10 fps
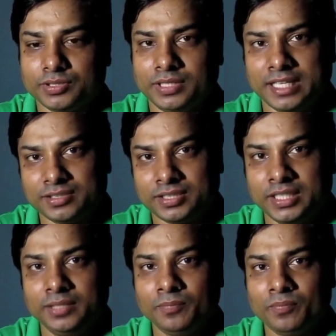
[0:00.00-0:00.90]
Let's
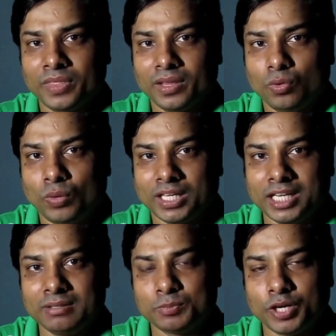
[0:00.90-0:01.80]
see what
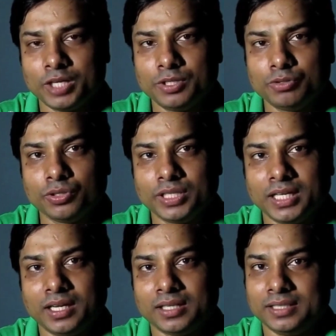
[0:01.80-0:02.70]
kind of spoken
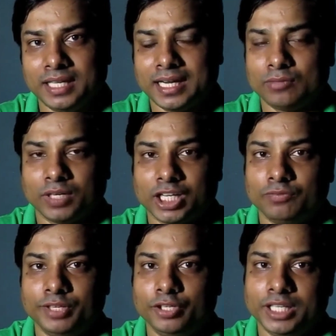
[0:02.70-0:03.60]
tutorial are there and what kind
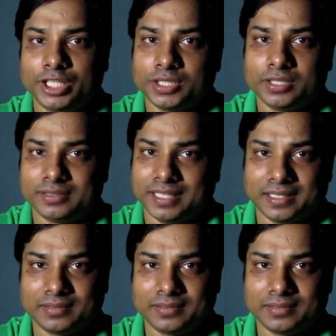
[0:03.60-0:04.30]
of video lecture is there.